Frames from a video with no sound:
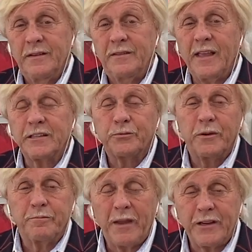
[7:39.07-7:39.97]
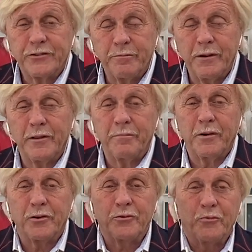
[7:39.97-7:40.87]
That's what Pastor Billy
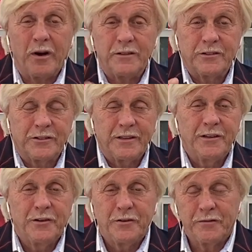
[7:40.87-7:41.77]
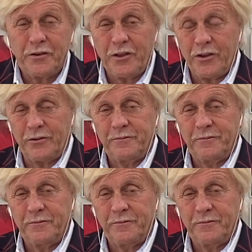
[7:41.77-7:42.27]
Burke wants for you.